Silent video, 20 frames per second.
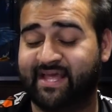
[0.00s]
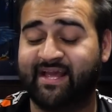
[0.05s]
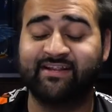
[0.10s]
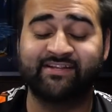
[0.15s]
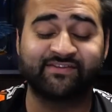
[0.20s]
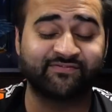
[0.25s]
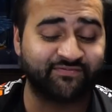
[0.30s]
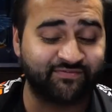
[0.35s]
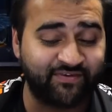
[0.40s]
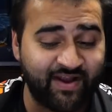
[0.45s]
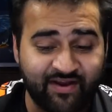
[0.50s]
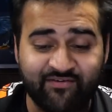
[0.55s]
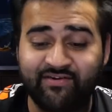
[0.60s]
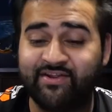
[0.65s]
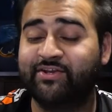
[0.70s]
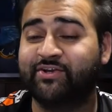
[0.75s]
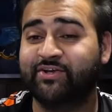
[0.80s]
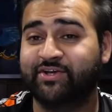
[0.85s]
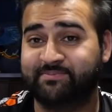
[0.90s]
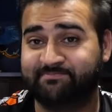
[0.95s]
It's
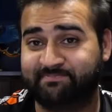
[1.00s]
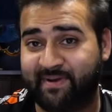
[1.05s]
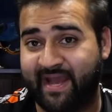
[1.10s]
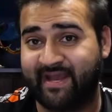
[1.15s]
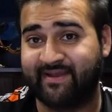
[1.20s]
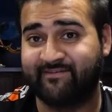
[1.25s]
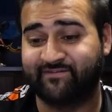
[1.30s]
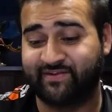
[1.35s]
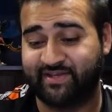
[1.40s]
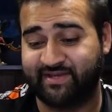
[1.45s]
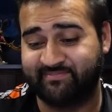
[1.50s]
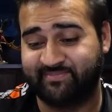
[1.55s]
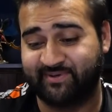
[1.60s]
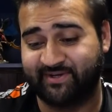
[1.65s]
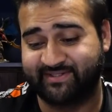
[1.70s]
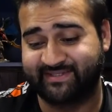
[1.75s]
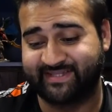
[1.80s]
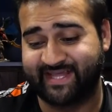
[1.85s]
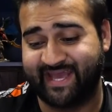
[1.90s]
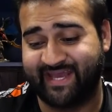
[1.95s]
very good bang for your
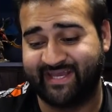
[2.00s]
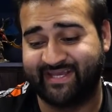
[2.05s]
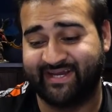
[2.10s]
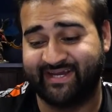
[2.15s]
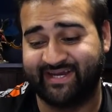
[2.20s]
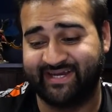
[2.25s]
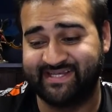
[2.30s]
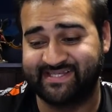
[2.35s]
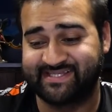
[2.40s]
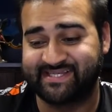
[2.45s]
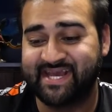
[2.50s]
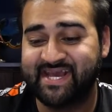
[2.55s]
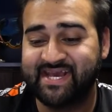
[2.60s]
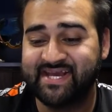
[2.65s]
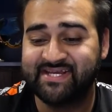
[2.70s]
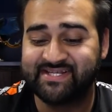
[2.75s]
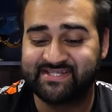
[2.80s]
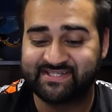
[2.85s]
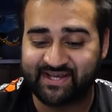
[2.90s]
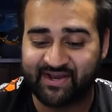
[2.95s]
buck there, guys.
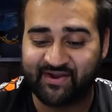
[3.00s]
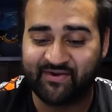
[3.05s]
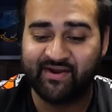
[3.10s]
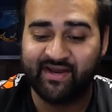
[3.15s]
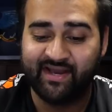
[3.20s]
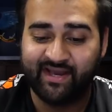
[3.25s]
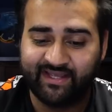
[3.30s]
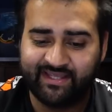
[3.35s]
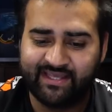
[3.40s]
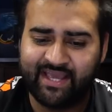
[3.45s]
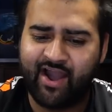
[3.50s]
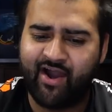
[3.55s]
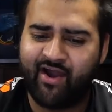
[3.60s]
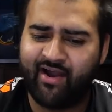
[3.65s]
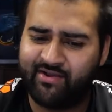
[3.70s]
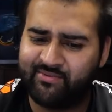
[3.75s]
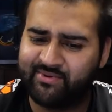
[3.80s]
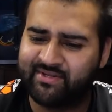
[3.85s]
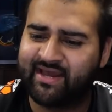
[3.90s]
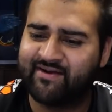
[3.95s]
So, yeah,
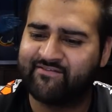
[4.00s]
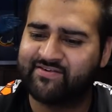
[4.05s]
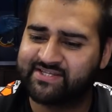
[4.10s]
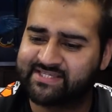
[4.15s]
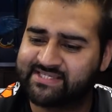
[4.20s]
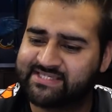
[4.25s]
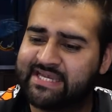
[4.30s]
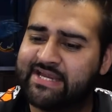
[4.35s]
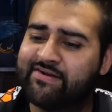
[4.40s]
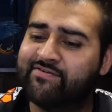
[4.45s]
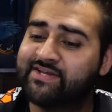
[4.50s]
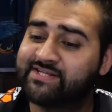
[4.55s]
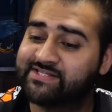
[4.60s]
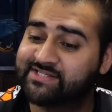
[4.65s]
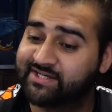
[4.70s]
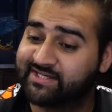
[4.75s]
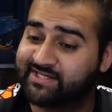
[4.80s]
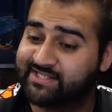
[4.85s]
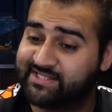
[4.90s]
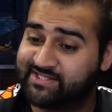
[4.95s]
I would have a serious
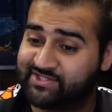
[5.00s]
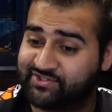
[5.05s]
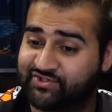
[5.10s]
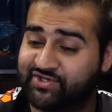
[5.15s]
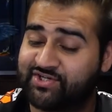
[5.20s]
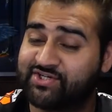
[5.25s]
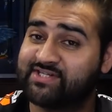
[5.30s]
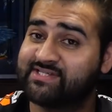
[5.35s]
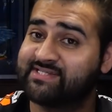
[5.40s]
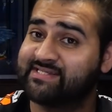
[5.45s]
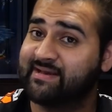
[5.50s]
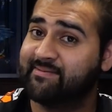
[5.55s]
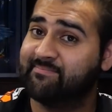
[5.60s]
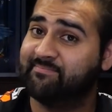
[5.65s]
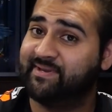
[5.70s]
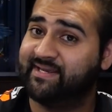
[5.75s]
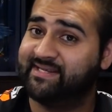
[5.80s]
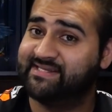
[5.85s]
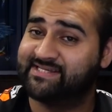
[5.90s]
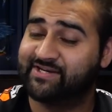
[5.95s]
look at this Crusher
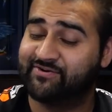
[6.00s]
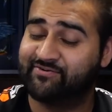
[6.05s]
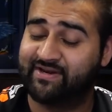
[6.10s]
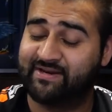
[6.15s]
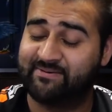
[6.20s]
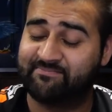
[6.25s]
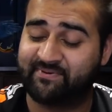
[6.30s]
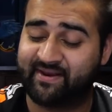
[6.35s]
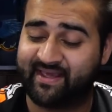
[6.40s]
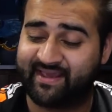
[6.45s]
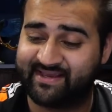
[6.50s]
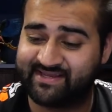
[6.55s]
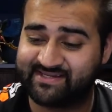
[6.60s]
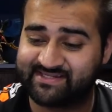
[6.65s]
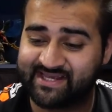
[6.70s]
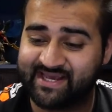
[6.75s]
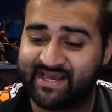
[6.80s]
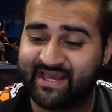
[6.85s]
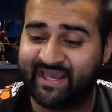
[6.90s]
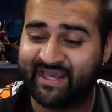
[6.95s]
Stampede Tyranid
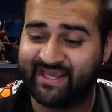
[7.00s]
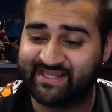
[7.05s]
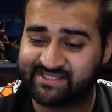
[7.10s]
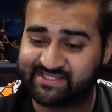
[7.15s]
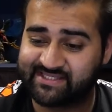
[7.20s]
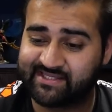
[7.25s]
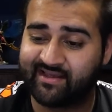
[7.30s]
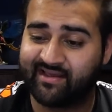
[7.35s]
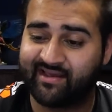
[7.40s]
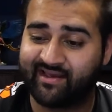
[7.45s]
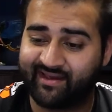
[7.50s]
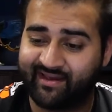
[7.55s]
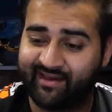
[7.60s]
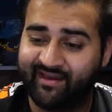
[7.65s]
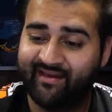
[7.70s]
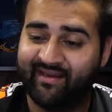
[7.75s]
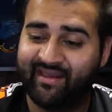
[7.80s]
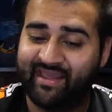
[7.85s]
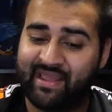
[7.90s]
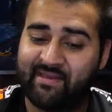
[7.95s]
players.
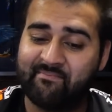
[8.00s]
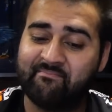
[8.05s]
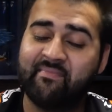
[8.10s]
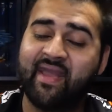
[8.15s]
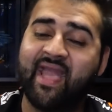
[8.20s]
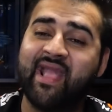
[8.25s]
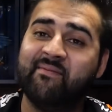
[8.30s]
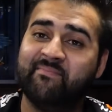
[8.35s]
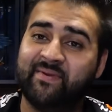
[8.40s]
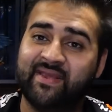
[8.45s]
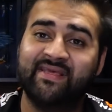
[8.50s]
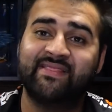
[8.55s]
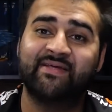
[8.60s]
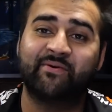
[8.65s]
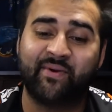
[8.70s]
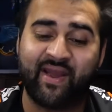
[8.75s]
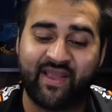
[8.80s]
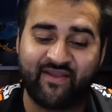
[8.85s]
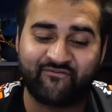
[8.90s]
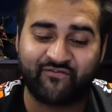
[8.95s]
It may be the
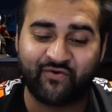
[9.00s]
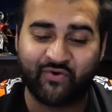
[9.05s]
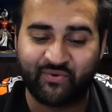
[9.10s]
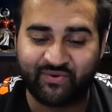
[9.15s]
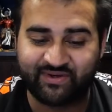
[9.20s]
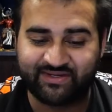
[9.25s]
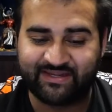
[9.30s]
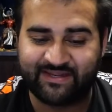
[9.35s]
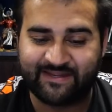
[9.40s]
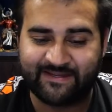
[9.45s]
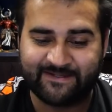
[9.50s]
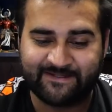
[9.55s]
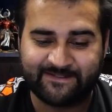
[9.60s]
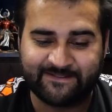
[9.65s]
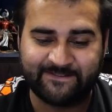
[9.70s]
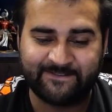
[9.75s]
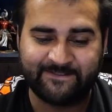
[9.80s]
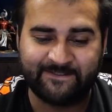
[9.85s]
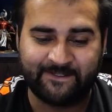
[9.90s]
way forward here.